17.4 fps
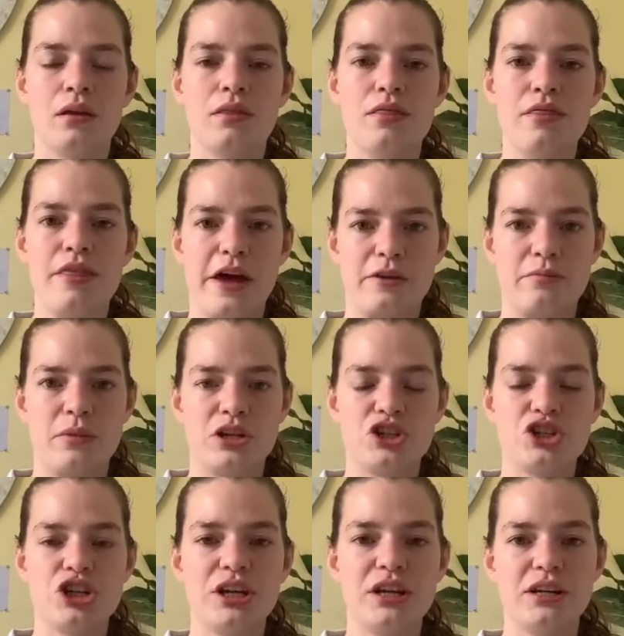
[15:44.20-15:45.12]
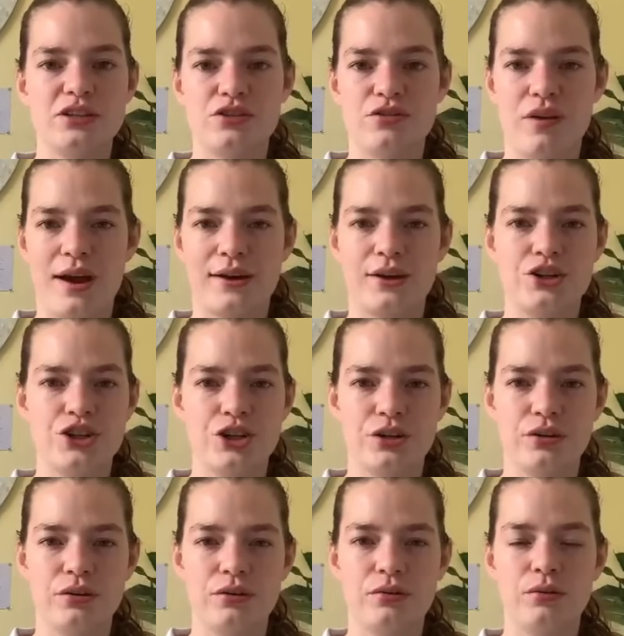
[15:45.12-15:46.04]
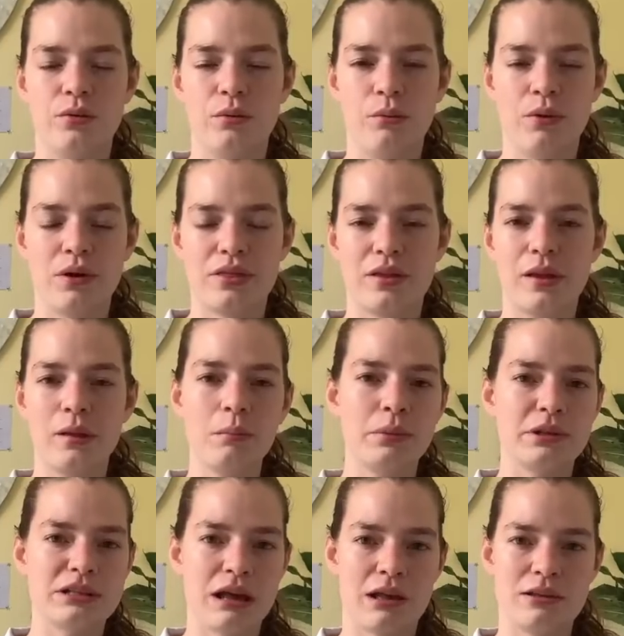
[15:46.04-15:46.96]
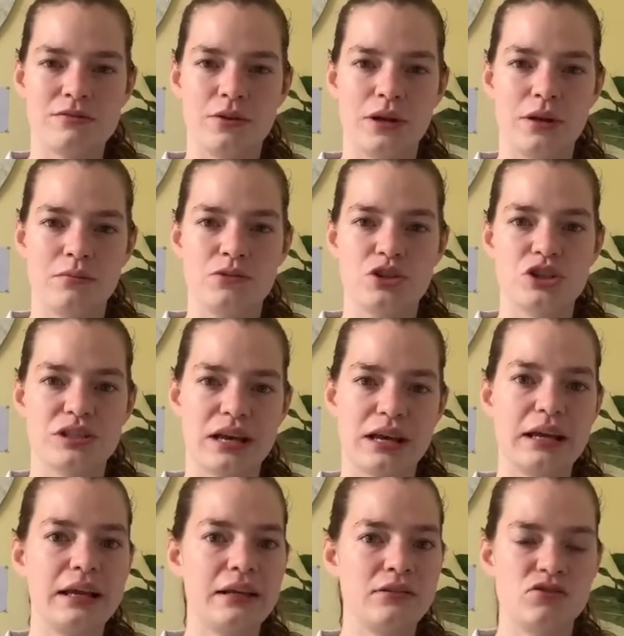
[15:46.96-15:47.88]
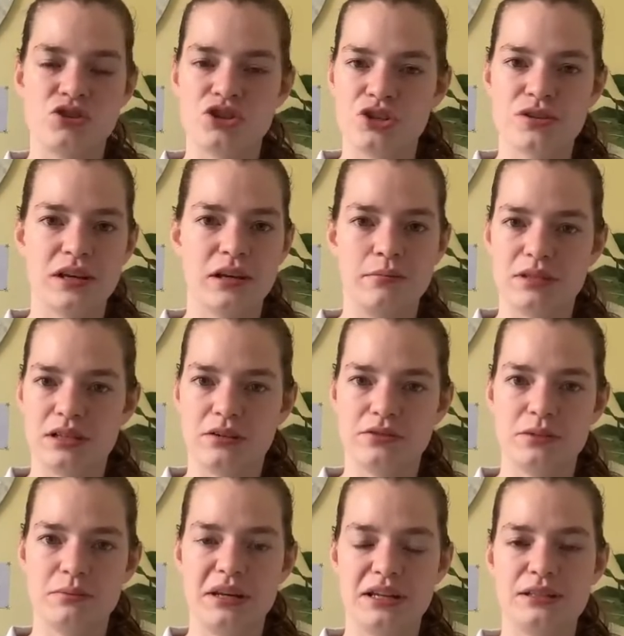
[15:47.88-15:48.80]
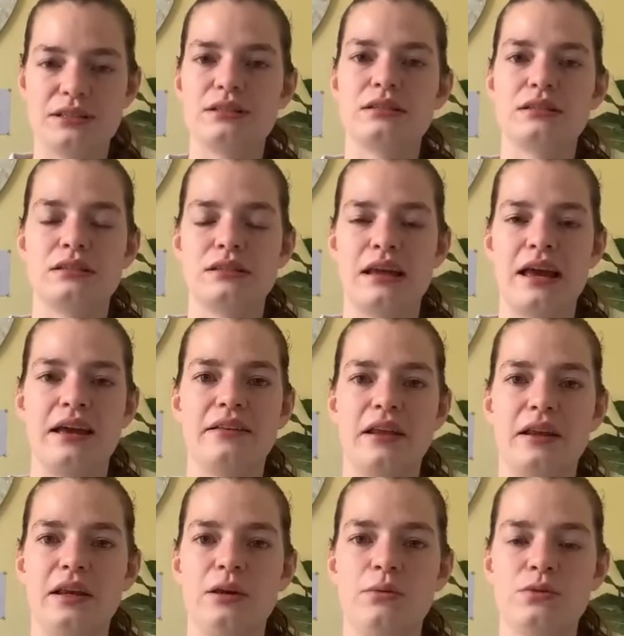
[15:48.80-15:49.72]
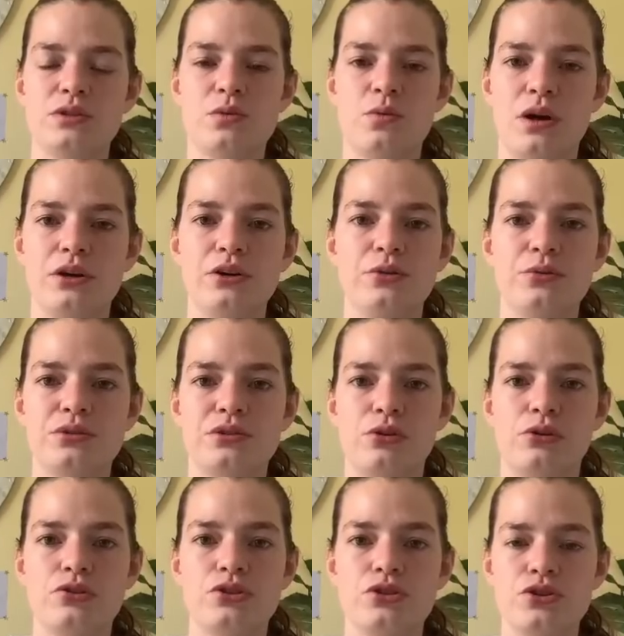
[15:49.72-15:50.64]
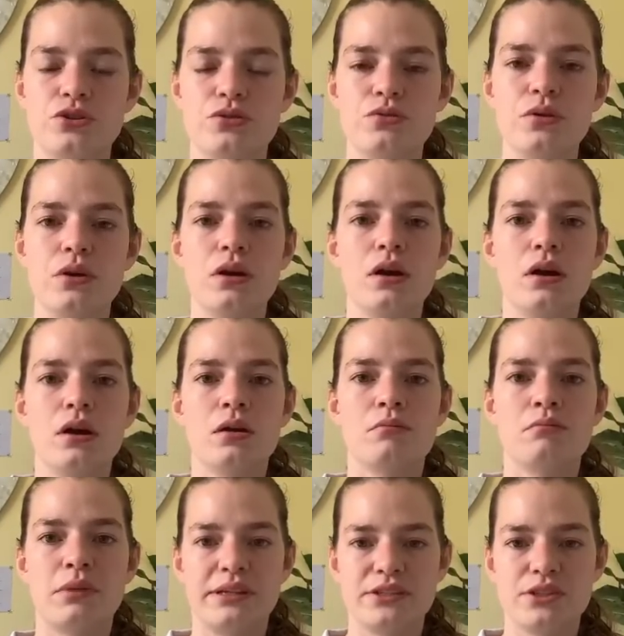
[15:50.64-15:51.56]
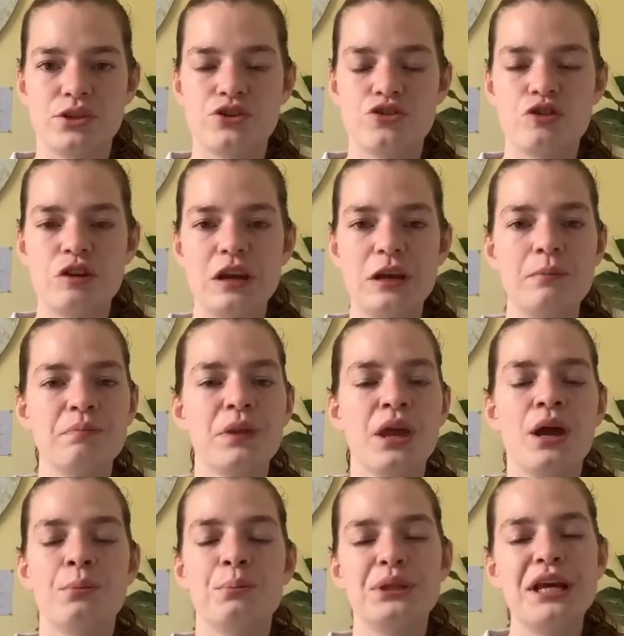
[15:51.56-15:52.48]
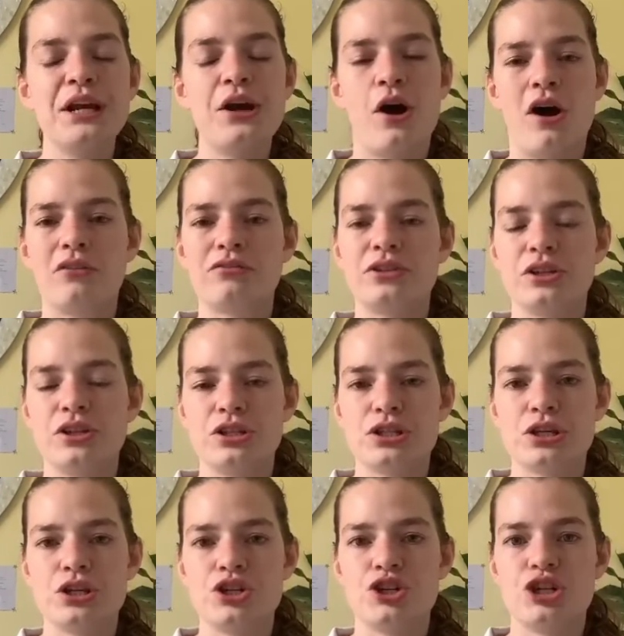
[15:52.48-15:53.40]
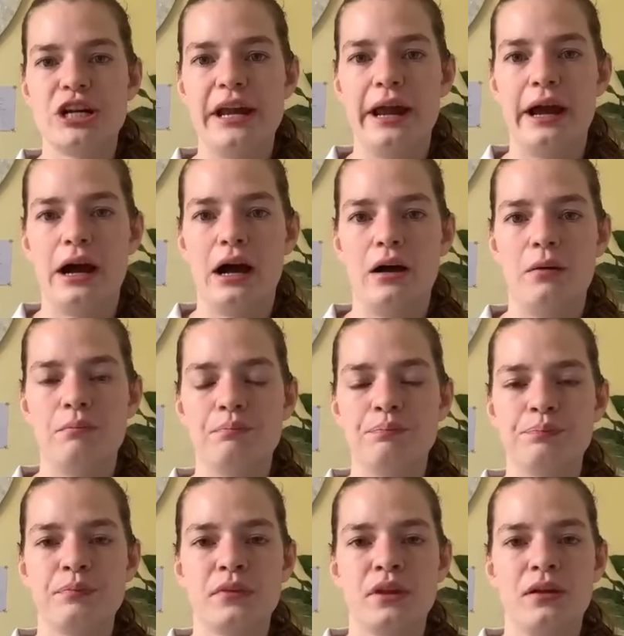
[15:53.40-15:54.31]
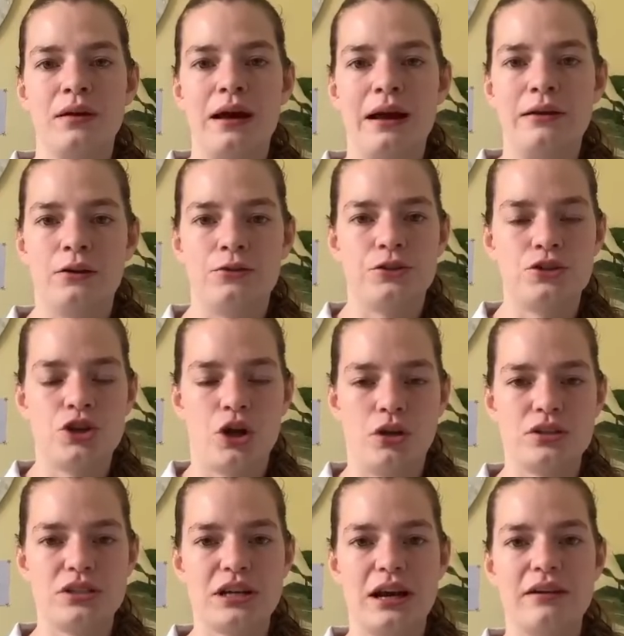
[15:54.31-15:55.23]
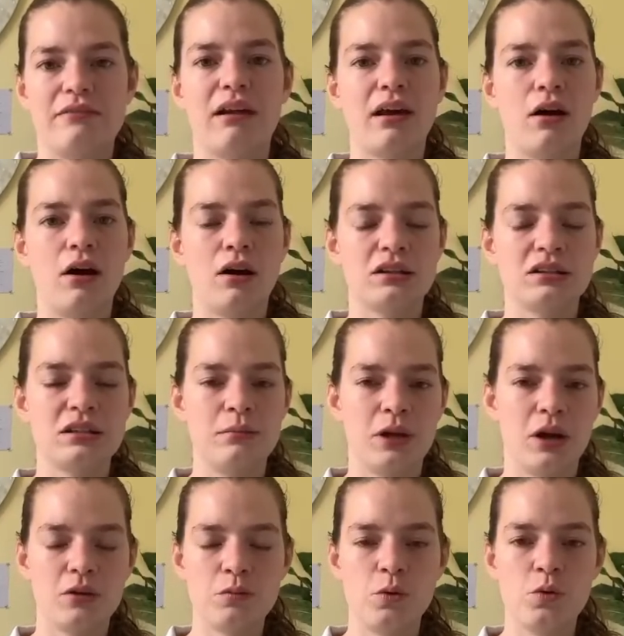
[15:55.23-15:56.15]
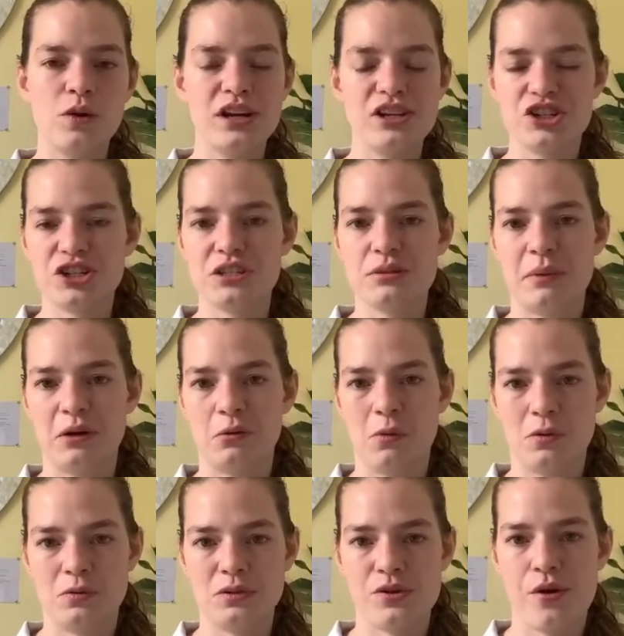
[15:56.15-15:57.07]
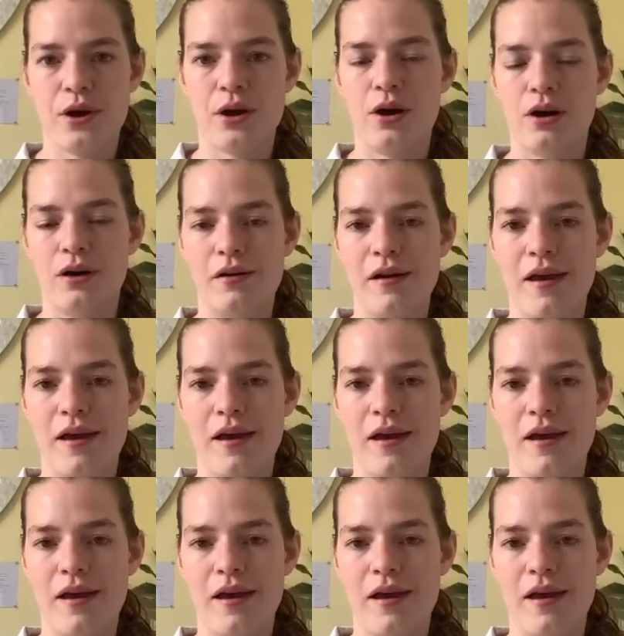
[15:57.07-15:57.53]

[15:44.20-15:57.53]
that much interaction with him, besides for him just like introducing himself to me and saying that he was the one who was going to do my surgery. But then after the surgery, I got the chance to kind of like ask him a lot more questions about what was going on